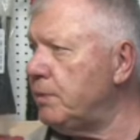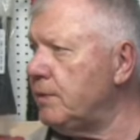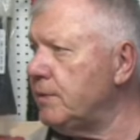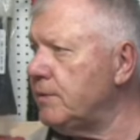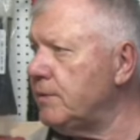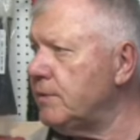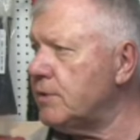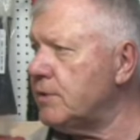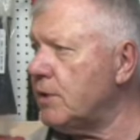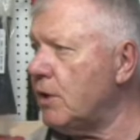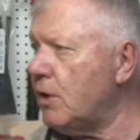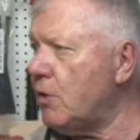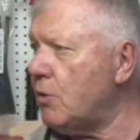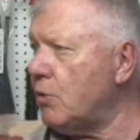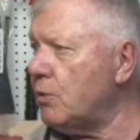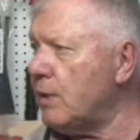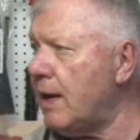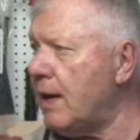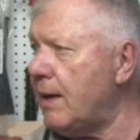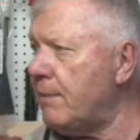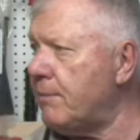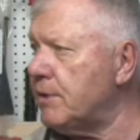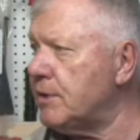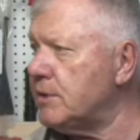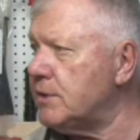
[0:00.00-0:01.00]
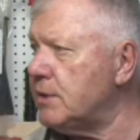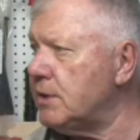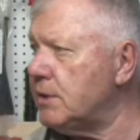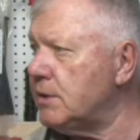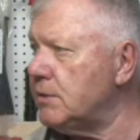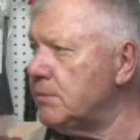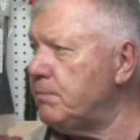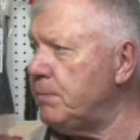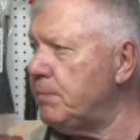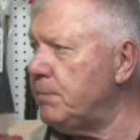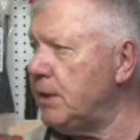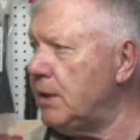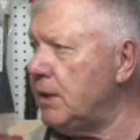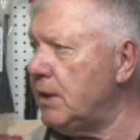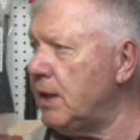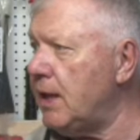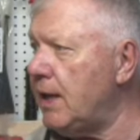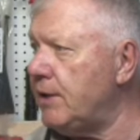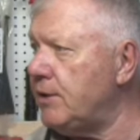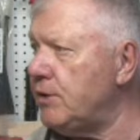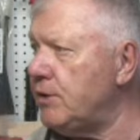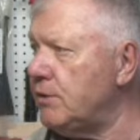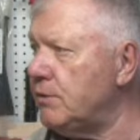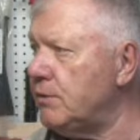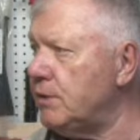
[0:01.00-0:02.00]
So Robert says, Bill, I
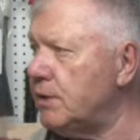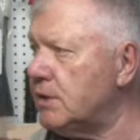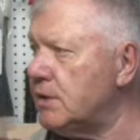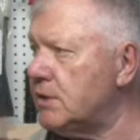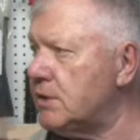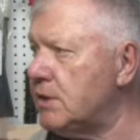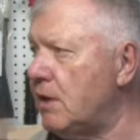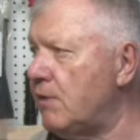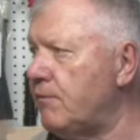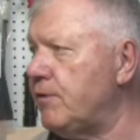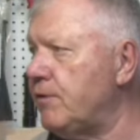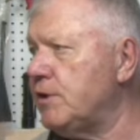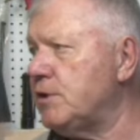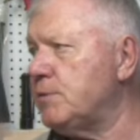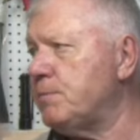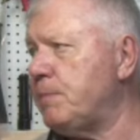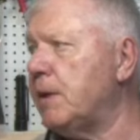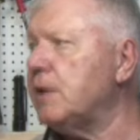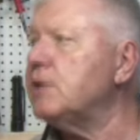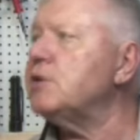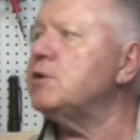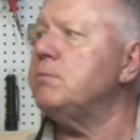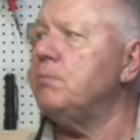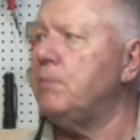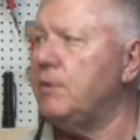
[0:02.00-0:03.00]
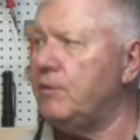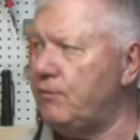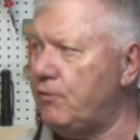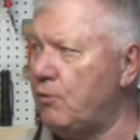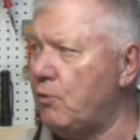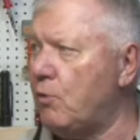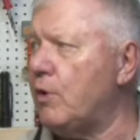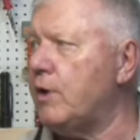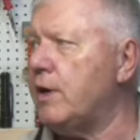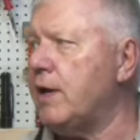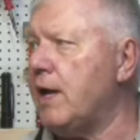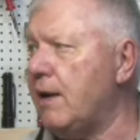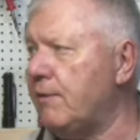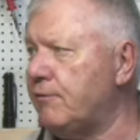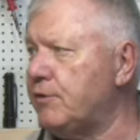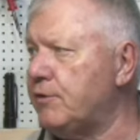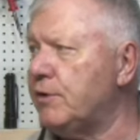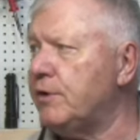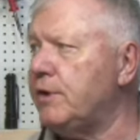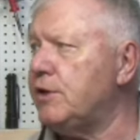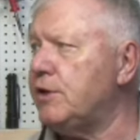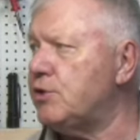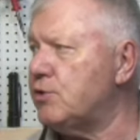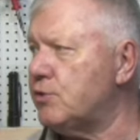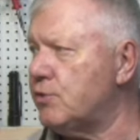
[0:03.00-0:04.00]
do a self-inspection before and after
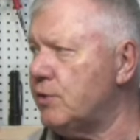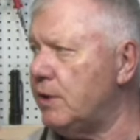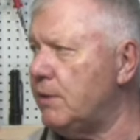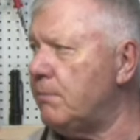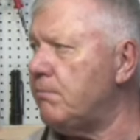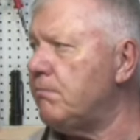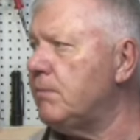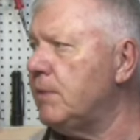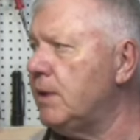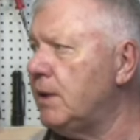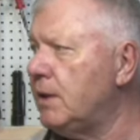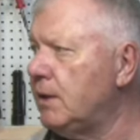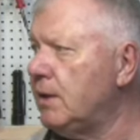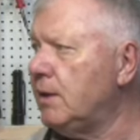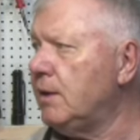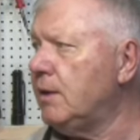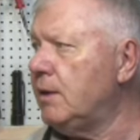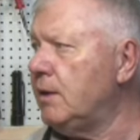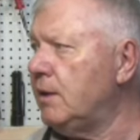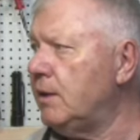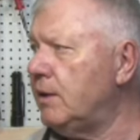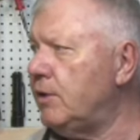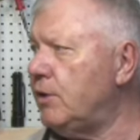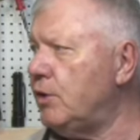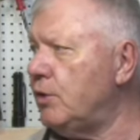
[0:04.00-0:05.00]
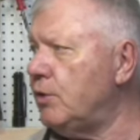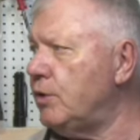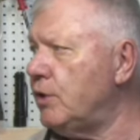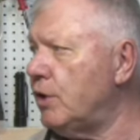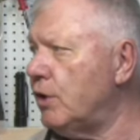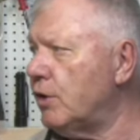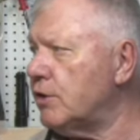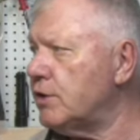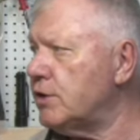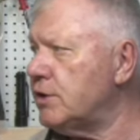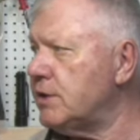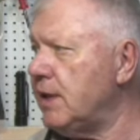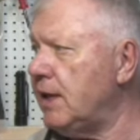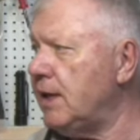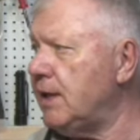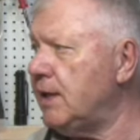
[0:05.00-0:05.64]
each trip. A New York State